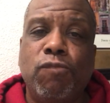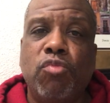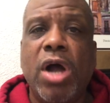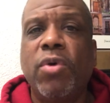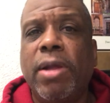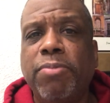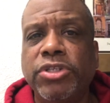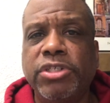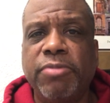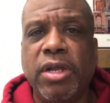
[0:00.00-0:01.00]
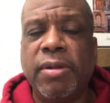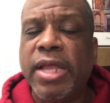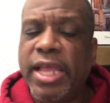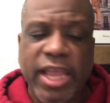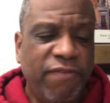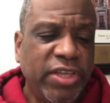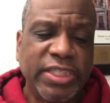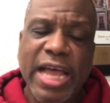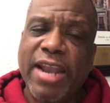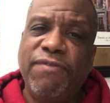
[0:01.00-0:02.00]
why would I push them on them? If
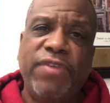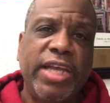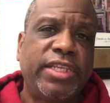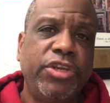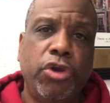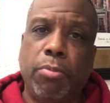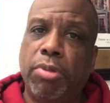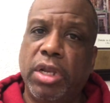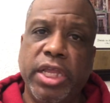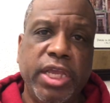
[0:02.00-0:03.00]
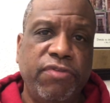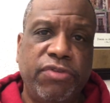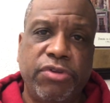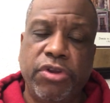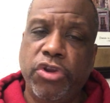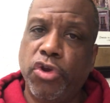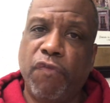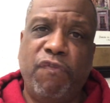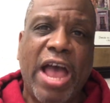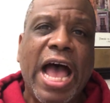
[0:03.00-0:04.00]
it's not affecting your beliefs, your
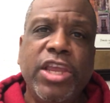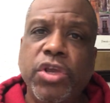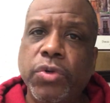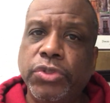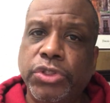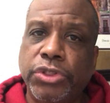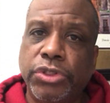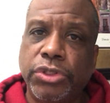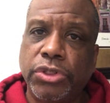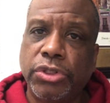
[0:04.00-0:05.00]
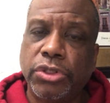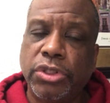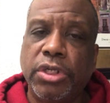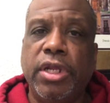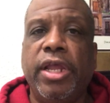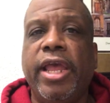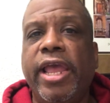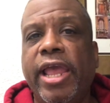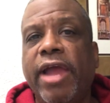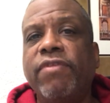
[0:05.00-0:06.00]
values,
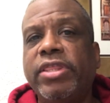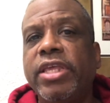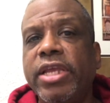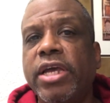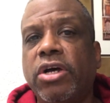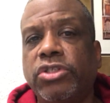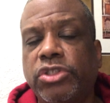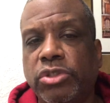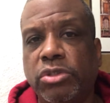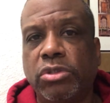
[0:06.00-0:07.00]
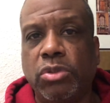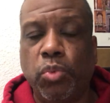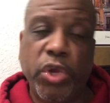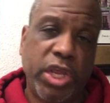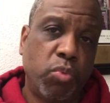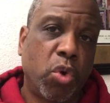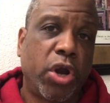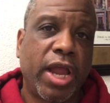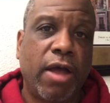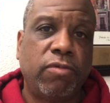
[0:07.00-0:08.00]
everything else, we can
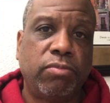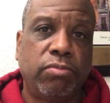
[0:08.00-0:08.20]
work out.